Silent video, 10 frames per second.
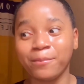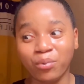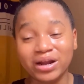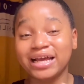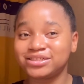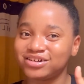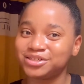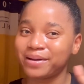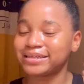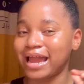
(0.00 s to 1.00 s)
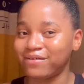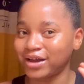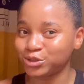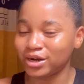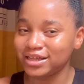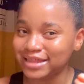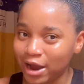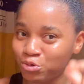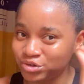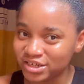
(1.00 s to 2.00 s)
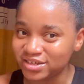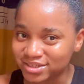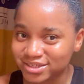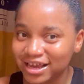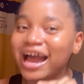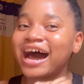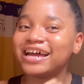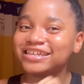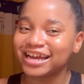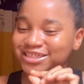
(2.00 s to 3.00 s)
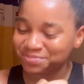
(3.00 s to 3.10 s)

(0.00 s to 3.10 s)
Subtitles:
But that stretch mark, I have actually tackled it, and there are